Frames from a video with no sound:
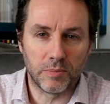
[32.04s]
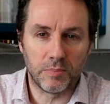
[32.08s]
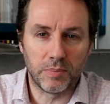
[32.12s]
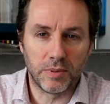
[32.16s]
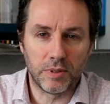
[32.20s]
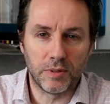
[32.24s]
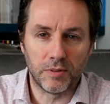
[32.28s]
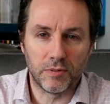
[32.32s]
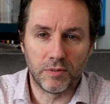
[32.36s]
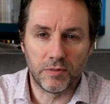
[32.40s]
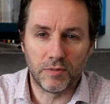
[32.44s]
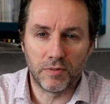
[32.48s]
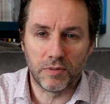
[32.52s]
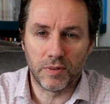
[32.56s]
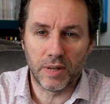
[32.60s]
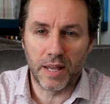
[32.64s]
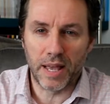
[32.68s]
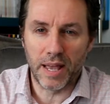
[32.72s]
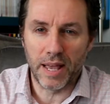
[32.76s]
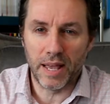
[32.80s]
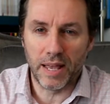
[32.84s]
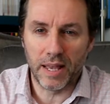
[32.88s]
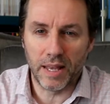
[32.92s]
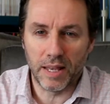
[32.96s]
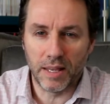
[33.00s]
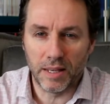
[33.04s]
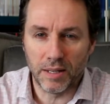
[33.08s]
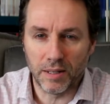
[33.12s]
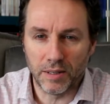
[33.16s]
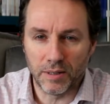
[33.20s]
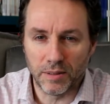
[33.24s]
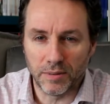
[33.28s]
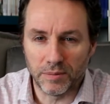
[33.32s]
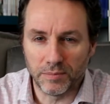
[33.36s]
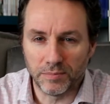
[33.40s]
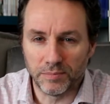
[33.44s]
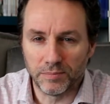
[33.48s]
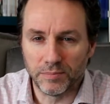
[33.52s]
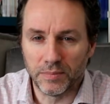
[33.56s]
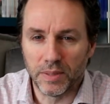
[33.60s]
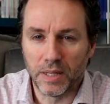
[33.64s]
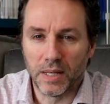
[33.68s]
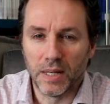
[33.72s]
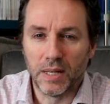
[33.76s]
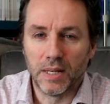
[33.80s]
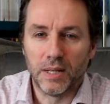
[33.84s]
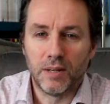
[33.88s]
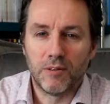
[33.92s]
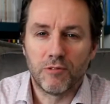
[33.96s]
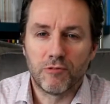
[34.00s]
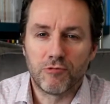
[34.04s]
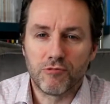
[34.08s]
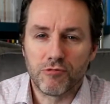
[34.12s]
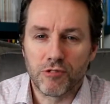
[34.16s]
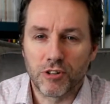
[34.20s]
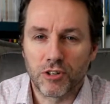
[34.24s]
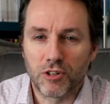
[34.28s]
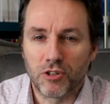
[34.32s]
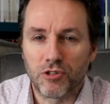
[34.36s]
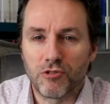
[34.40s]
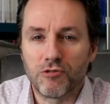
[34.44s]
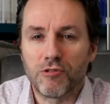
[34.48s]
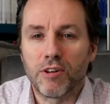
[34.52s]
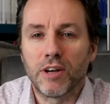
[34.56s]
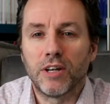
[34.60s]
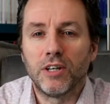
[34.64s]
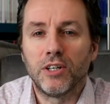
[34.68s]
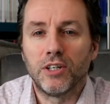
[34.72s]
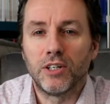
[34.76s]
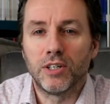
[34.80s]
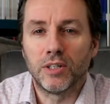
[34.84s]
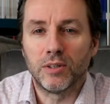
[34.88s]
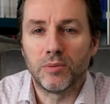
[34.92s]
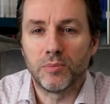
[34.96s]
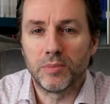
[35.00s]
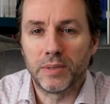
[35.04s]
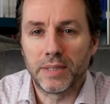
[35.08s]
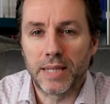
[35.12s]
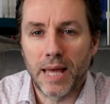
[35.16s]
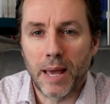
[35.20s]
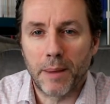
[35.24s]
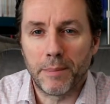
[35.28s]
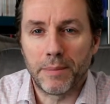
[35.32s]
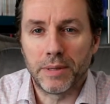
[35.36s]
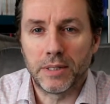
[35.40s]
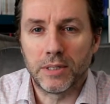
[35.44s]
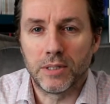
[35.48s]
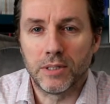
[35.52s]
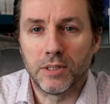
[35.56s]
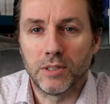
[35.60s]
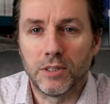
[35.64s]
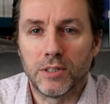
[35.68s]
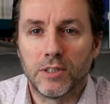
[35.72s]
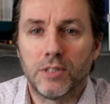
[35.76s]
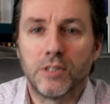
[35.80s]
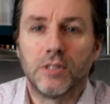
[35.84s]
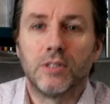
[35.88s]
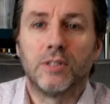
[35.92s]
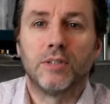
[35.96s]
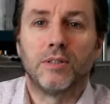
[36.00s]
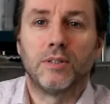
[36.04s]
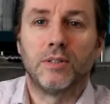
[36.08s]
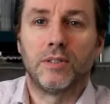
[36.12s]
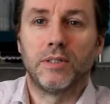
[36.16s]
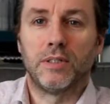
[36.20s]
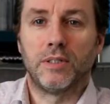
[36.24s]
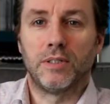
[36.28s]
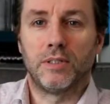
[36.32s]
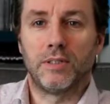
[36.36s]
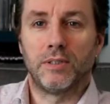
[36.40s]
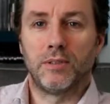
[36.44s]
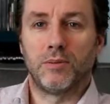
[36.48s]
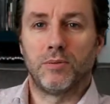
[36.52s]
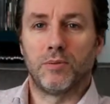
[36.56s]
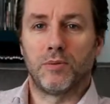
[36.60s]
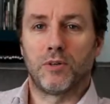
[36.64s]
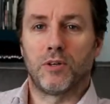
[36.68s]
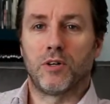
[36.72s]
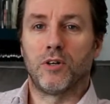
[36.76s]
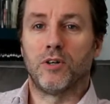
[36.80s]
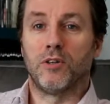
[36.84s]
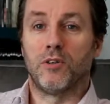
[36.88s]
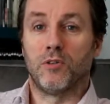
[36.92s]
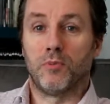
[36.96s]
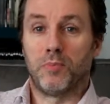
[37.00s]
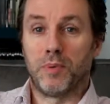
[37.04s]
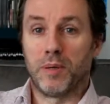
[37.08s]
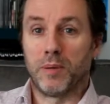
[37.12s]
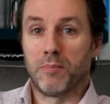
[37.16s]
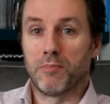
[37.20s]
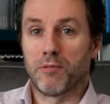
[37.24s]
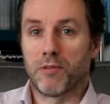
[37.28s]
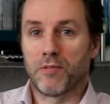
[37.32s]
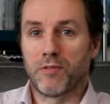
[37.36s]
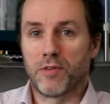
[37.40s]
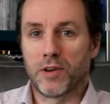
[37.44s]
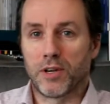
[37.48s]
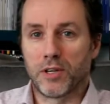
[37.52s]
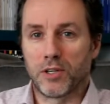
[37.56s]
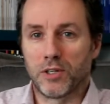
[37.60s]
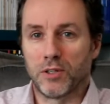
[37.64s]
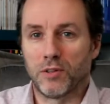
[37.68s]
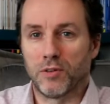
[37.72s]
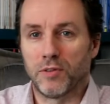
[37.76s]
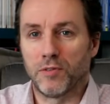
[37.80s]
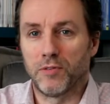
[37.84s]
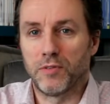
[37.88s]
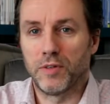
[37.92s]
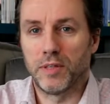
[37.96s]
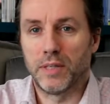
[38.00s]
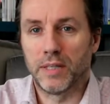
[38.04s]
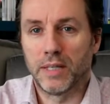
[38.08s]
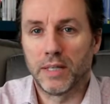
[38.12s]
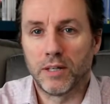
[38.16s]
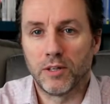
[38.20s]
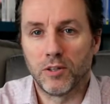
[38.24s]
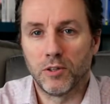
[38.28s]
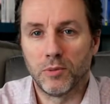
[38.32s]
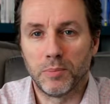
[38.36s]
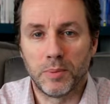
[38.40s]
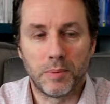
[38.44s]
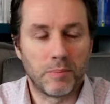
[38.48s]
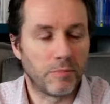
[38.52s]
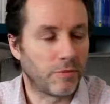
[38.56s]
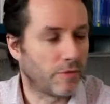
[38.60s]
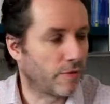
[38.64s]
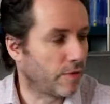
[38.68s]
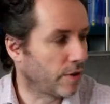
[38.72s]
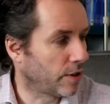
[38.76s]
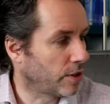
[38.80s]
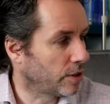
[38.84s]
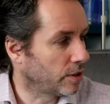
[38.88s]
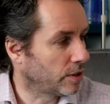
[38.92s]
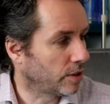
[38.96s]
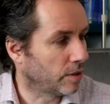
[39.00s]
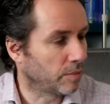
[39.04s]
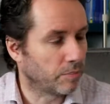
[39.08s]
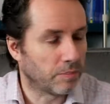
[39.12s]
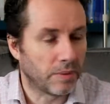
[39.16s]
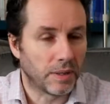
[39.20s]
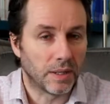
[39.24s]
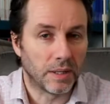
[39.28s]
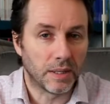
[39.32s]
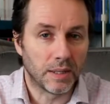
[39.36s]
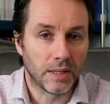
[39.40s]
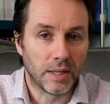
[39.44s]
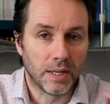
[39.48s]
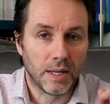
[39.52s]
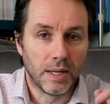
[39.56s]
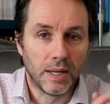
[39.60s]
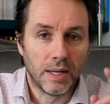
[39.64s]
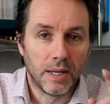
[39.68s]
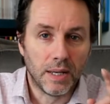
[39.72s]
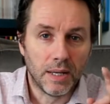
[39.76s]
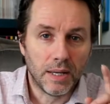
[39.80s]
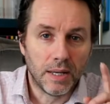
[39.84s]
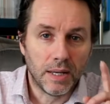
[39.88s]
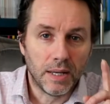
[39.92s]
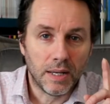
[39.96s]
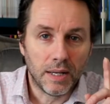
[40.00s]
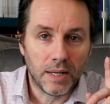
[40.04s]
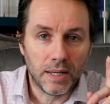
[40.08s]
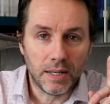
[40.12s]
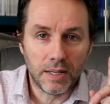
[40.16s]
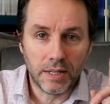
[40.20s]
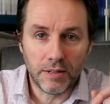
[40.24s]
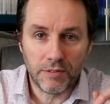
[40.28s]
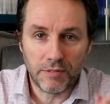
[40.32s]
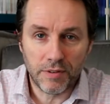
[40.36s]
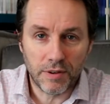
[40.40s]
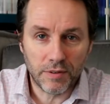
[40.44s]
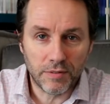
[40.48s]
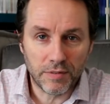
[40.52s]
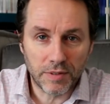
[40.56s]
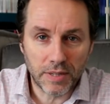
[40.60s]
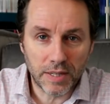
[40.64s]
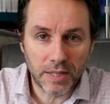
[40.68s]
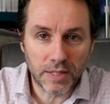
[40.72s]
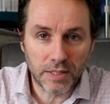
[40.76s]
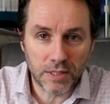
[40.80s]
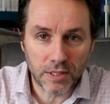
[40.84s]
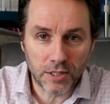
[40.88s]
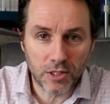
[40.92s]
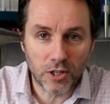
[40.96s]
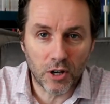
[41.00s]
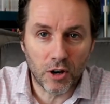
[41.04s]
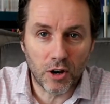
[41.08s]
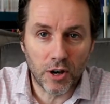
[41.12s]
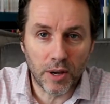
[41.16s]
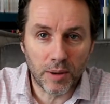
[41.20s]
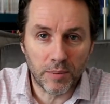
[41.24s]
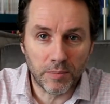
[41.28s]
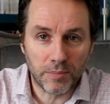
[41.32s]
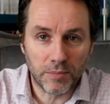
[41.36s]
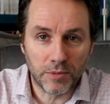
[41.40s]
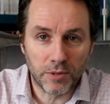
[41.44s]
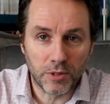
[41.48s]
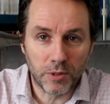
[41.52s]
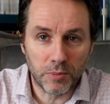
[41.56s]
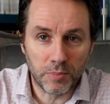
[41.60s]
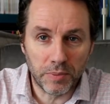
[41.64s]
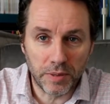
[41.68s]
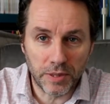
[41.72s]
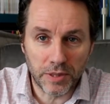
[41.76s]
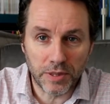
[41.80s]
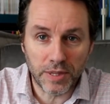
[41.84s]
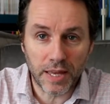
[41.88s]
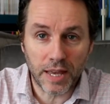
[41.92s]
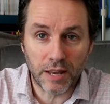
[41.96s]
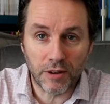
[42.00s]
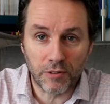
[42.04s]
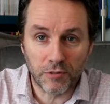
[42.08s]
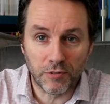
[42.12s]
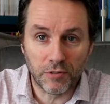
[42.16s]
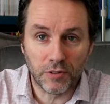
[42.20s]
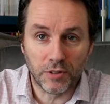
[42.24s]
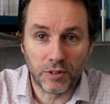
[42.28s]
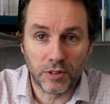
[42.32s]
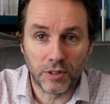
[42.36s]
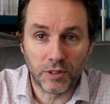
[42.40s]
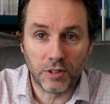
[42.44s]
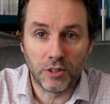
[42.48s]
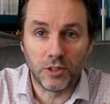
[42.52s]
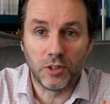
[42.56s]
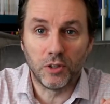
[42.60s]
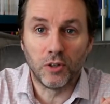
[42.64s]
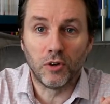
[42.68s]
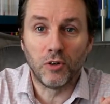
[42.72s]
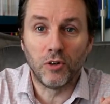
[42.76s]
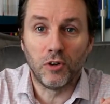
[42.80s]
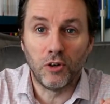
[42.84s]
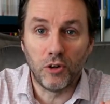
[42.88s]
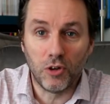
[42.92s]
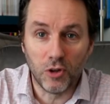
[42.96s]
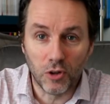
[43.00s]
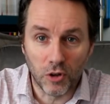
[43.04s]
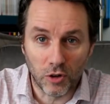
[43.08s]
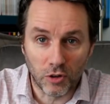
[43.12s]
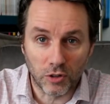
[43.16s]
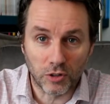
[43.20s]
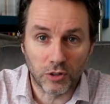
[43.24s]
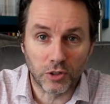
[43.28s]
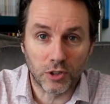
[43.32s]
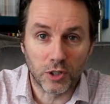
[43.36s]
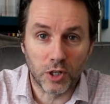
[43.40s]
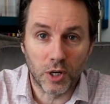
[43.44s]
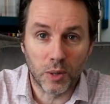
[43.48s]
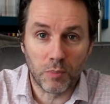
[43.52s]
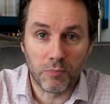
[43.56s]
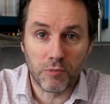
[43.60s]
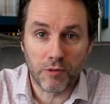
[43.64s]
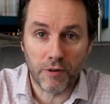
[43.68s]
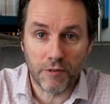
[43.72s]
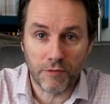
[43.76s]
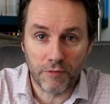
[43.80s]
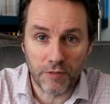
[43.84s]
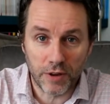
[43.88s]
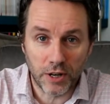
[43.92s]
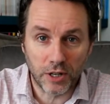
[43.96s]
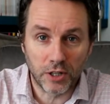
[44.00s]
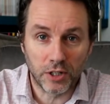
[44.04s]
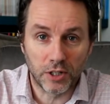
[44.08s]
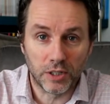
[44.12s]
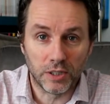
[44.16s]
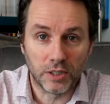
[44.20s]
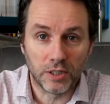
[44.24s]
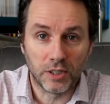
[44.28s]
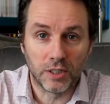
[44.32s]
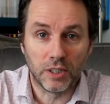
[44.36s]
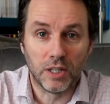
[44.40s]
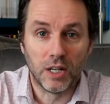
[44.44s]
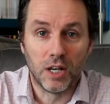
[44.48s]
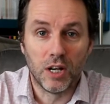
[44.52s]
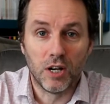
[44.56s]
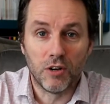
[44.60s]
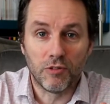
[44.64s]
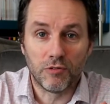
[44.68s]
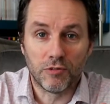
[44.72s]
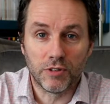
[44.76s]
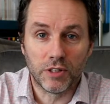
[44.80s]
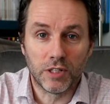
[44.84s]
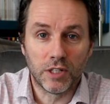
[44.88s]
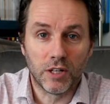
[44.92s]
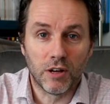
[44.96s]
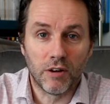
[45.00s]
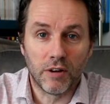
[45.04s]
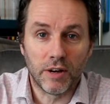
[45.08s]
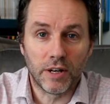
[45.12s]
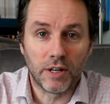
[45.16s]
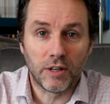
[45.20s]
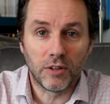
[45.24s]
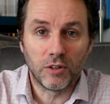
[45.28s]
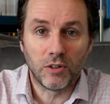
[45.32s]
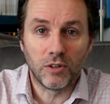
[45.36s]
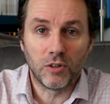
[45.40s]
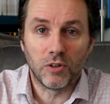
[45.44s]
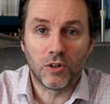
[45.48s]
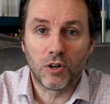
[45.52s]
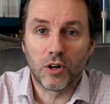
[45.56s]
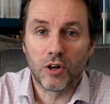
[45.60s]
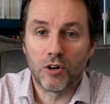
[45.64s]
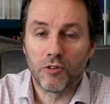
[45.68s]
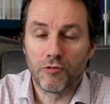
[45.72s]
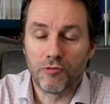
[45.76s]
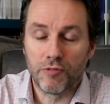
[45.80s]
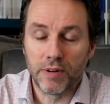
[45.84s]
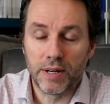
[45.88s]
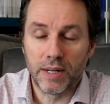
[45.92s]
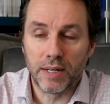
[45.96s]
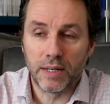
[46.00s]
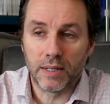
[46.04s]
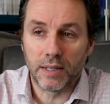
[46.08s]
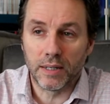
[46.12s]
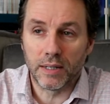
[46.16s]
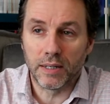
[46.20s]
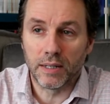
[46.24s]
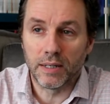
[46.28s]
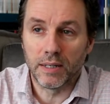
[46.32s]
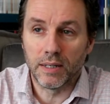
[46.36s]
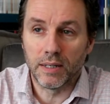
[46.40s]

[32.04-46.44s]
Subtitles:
a bit of frustration with amateurs that could have been professional, or feel they could have been professional, but if ever there's a time to be thankful that you're not a professional, relying on your career,